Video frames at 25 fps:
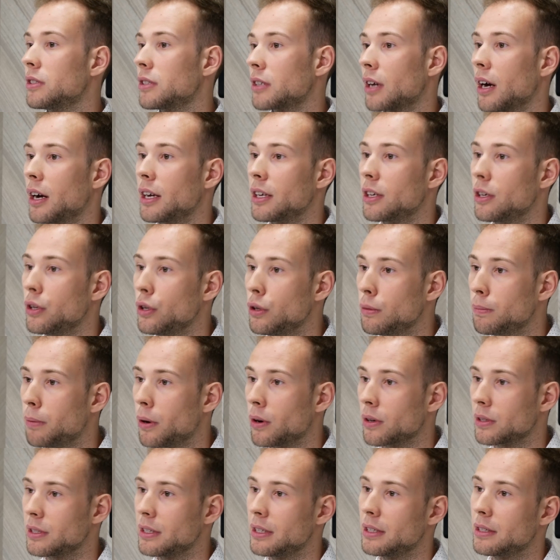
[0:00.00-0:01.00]
as
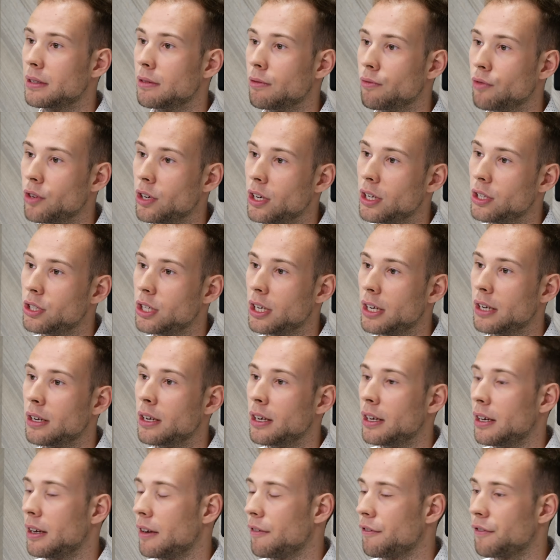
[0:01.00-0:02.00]
SkyQ boxes,
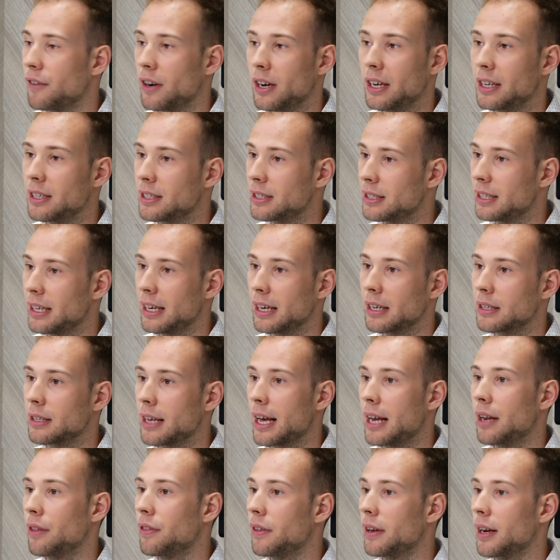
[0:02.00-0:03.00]
Virgin, Fire
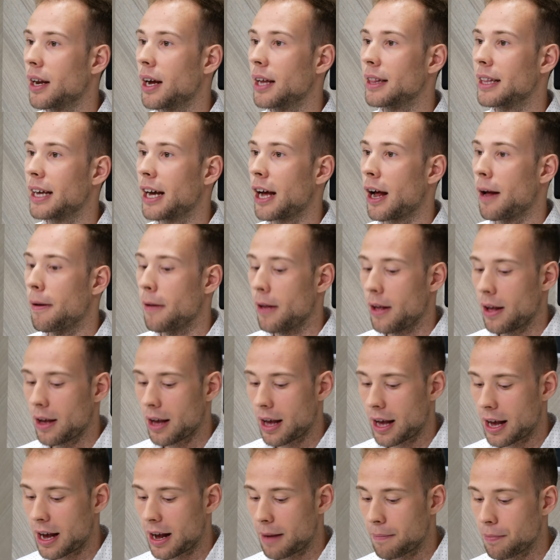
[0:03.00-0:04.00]
Sticks, anything like that,
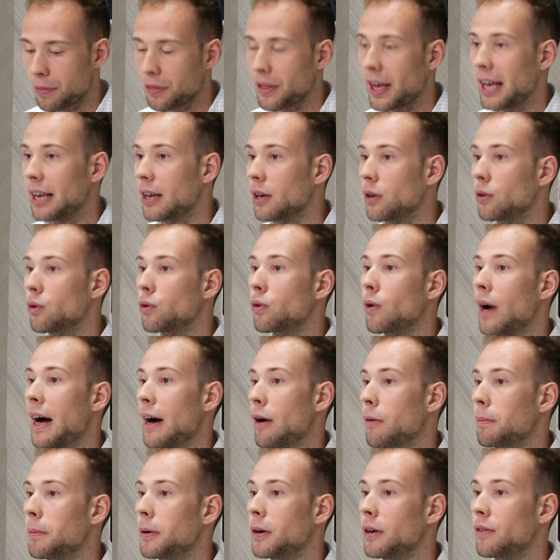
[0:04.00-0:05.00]
they can all
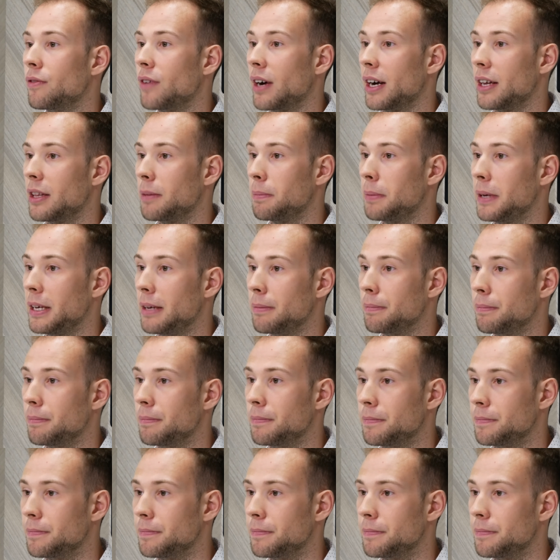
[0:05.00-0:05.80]
output via the Beam.